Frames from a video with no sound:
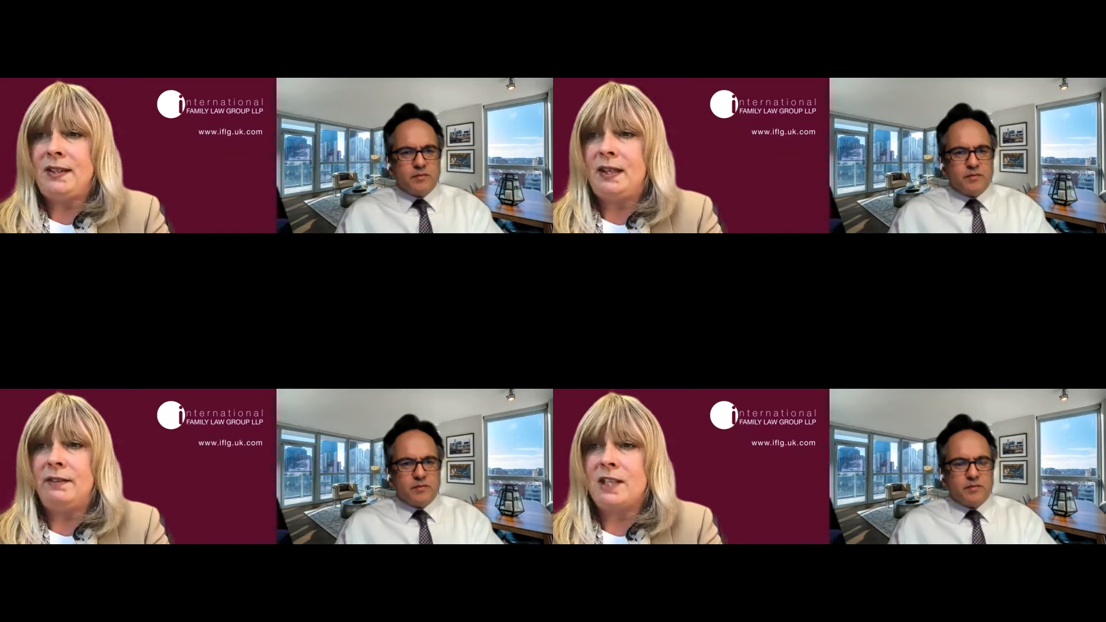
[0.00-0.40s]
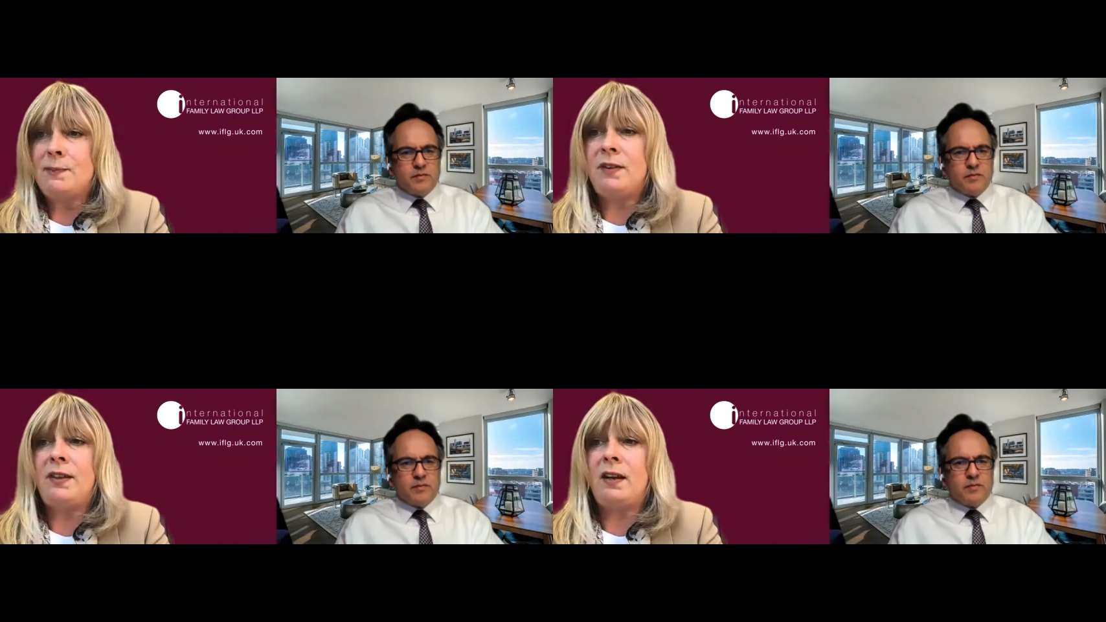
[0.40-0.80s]
Speaker 1: hearings,
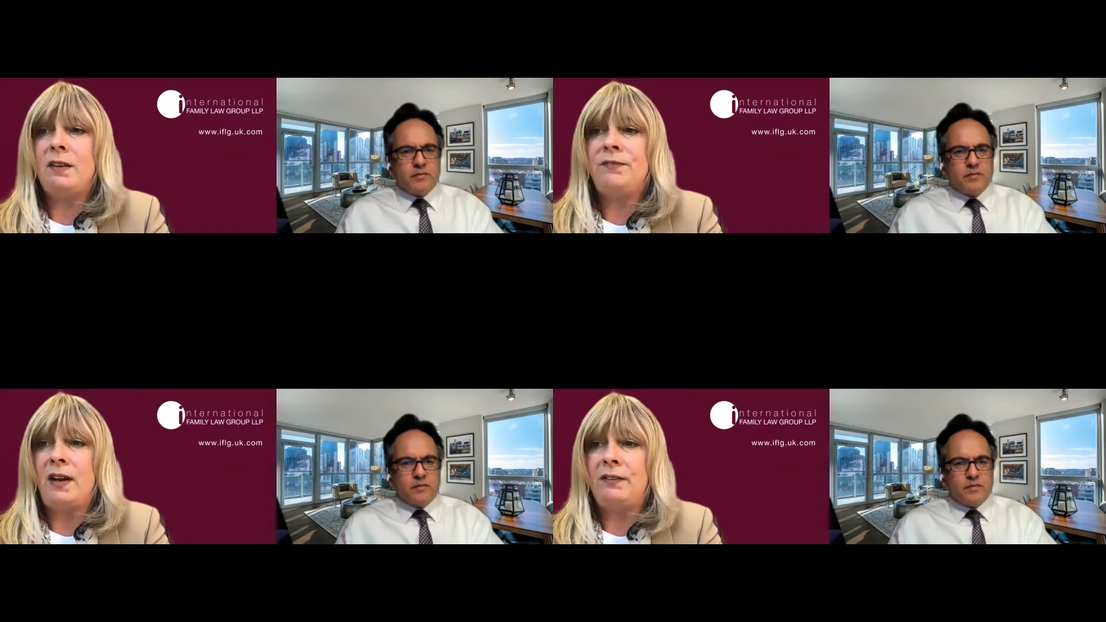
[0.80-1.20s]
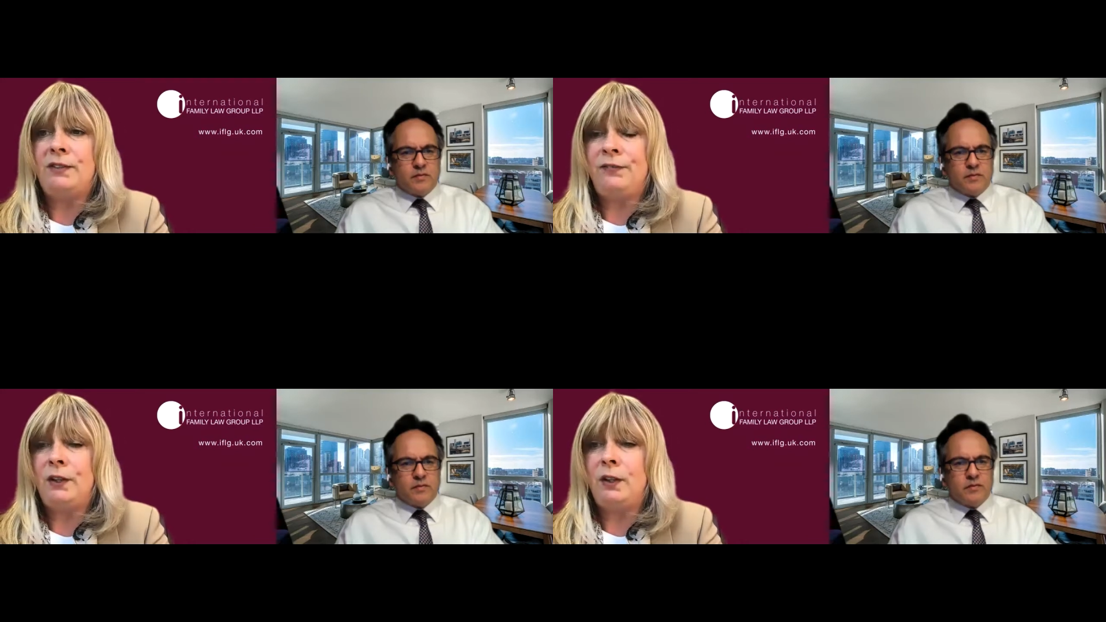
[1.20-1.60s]
but they are
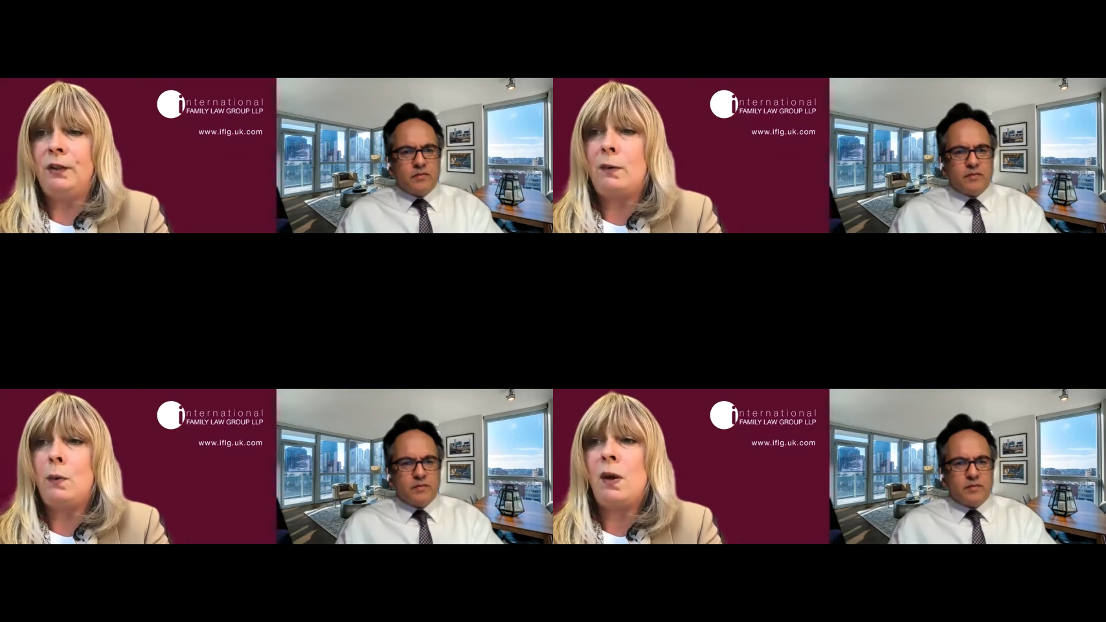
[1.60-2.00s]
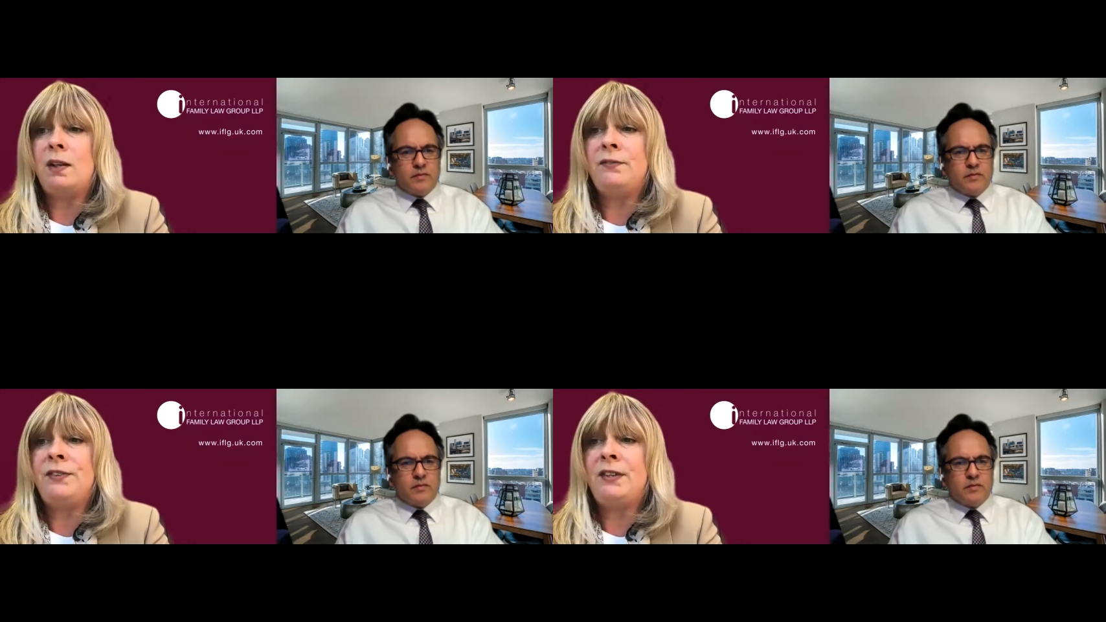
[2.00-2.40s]
very few. They were
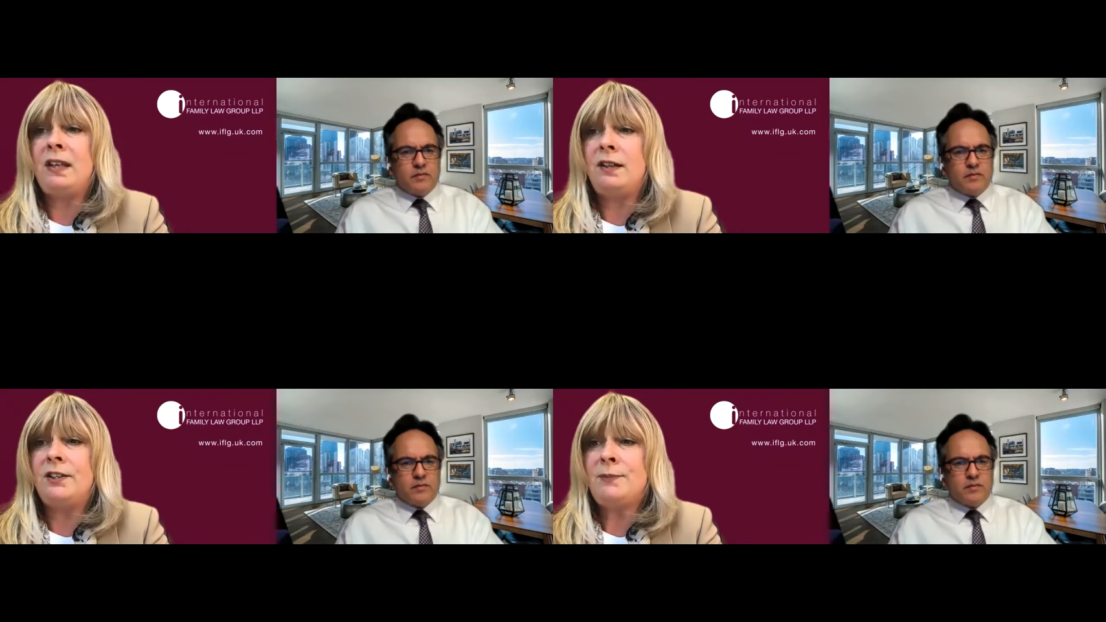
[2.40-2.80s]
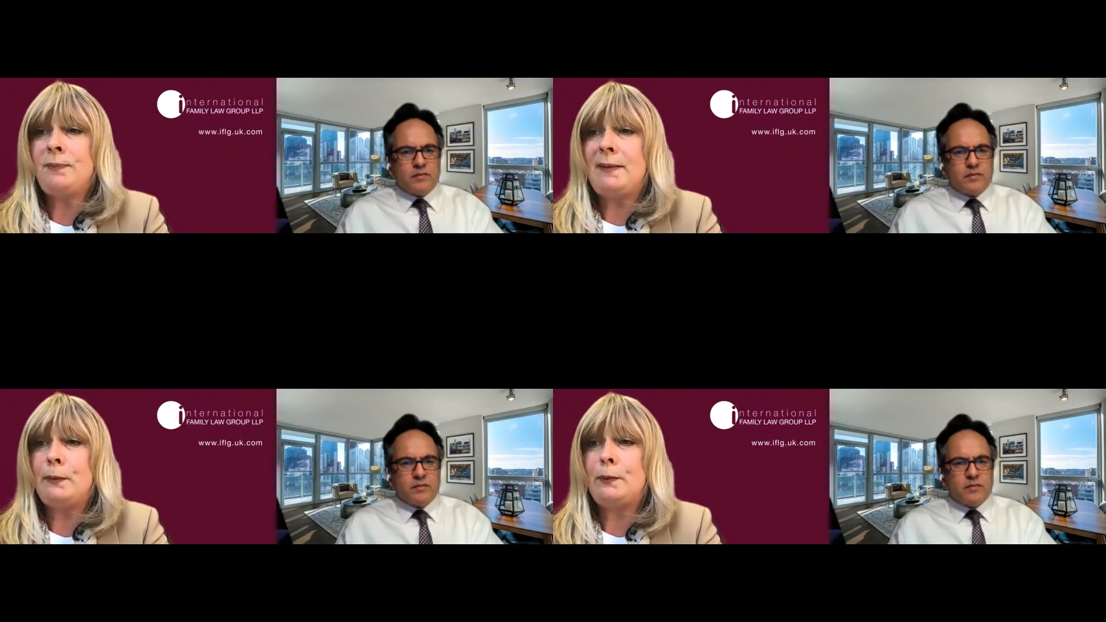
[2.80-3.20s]
one of the last
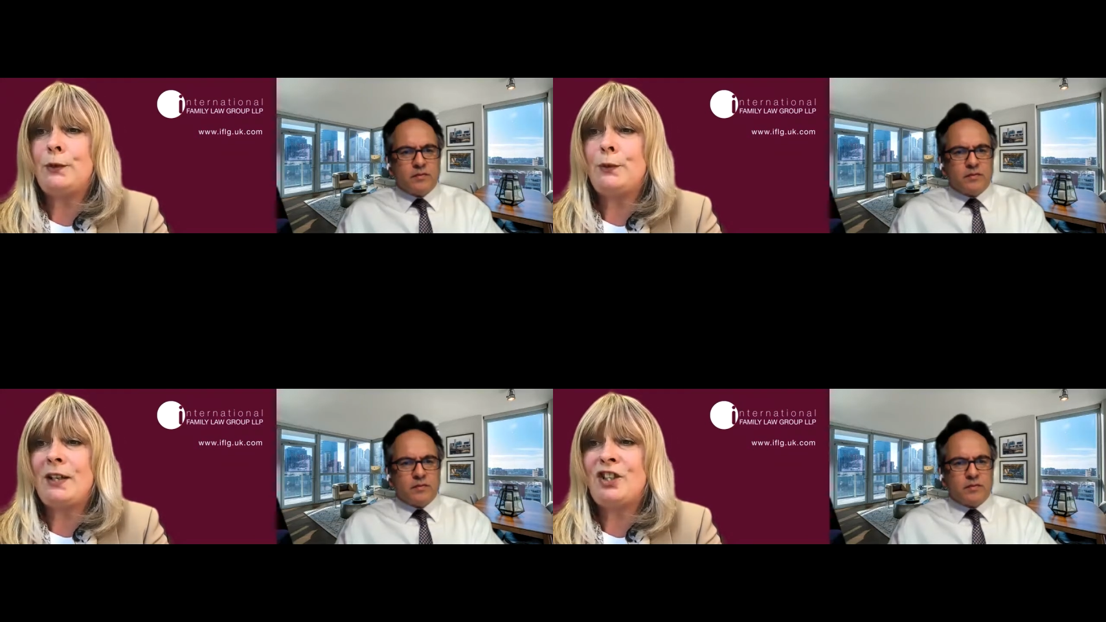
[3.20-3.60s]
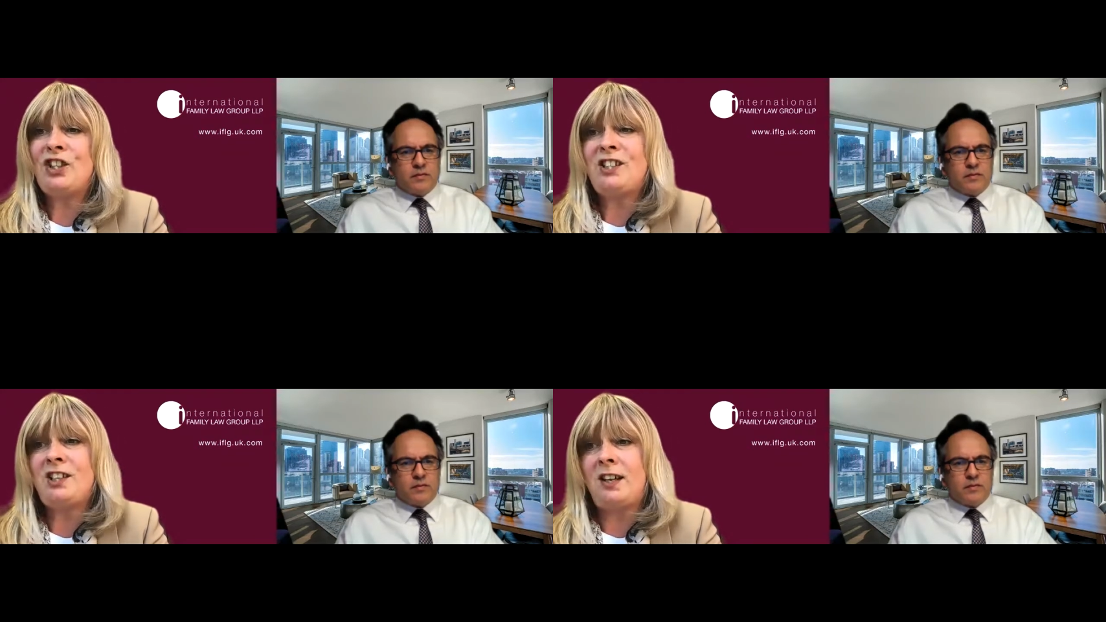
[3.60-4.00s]
people to
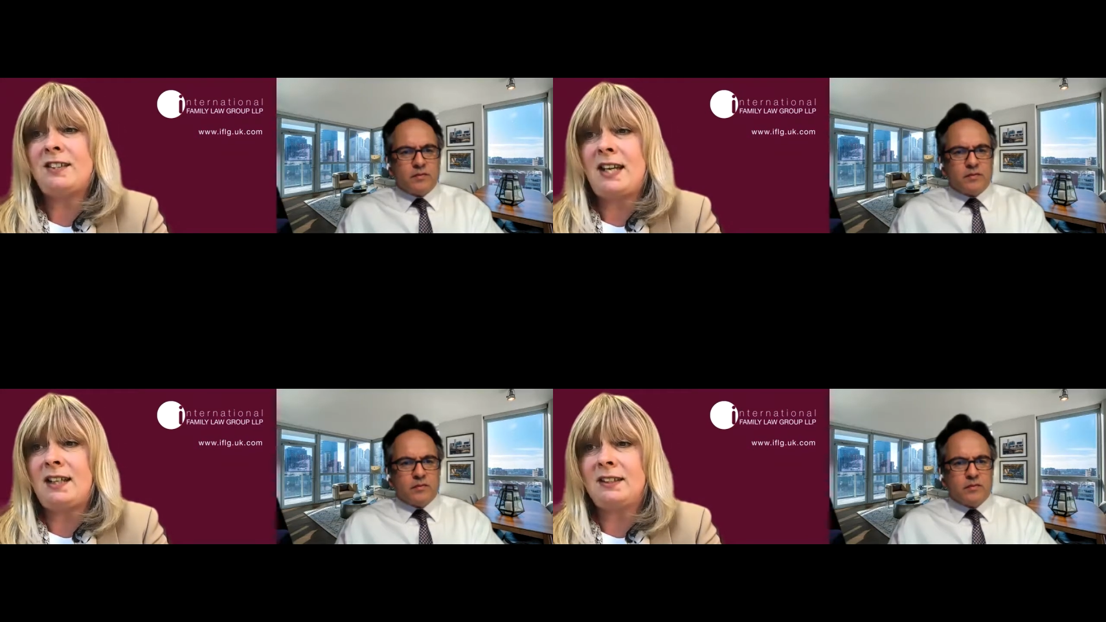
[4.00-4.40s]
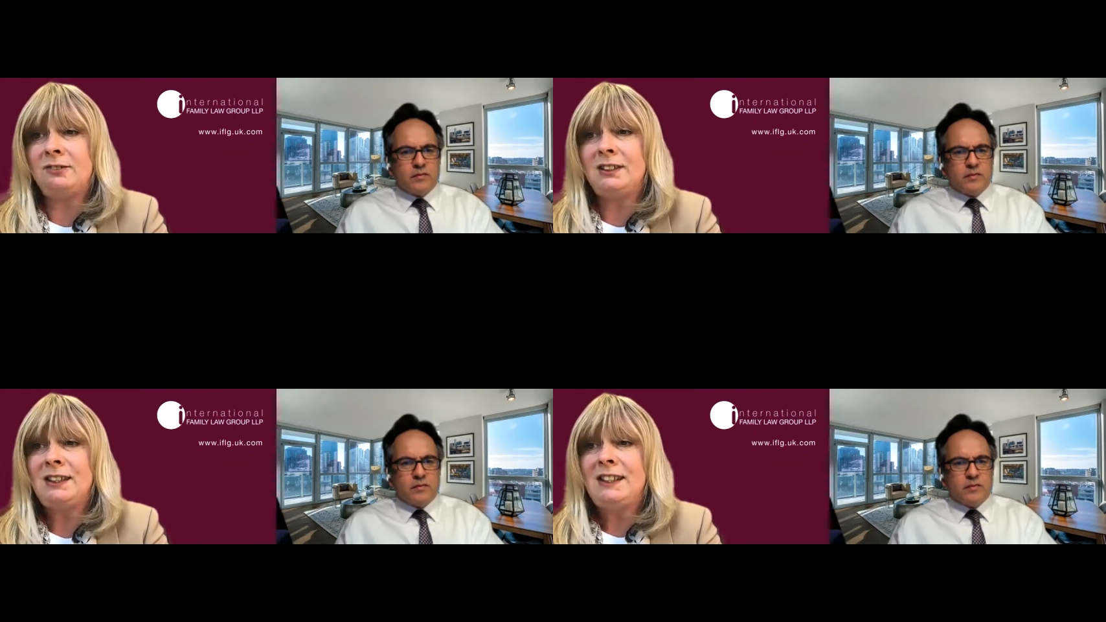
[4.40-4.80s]
actually shut down,